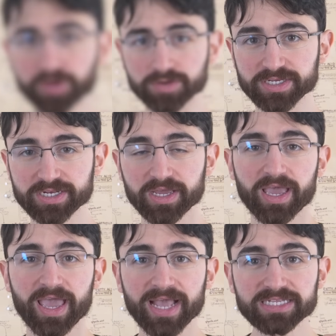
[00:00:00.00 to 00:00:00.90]
First,
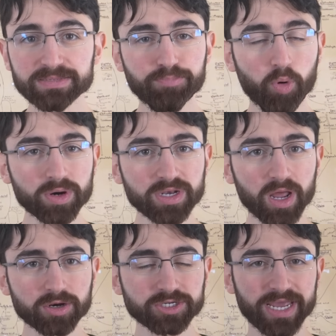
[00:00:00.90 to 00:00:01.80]
it's important
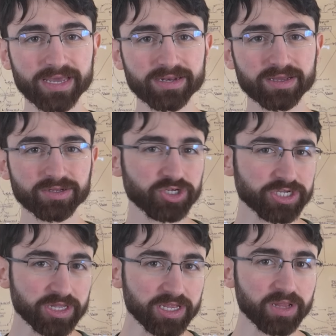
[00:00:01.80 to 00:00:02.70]
to understand
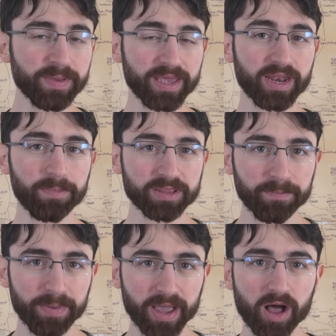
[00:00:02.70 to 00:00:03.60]
just a little bit about
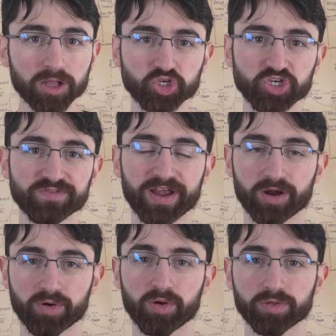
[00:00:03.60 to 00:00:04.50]
the biology of
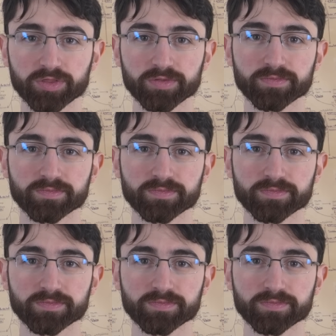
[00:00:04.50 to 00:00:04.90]
hair growth.